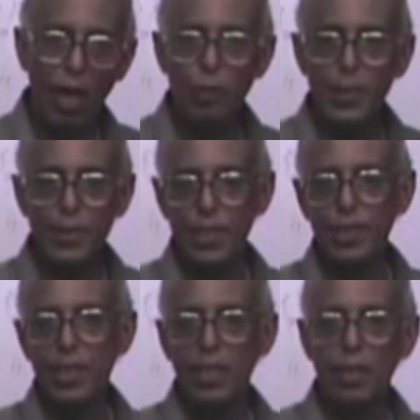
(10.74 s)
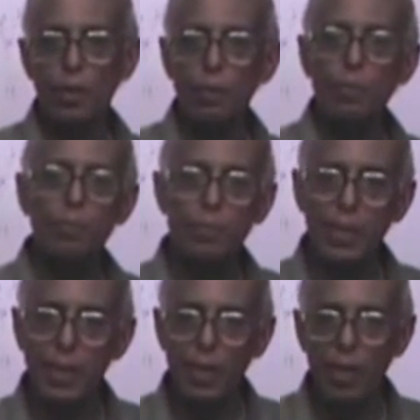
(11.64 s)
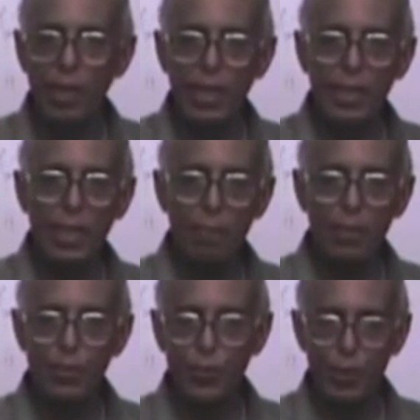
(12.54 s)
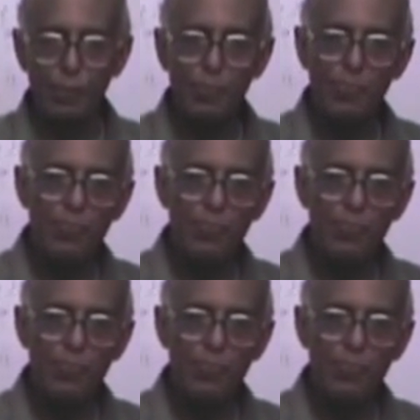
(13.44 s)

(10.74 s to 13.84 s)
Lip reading: I'll be teaching you inorganic chemistry.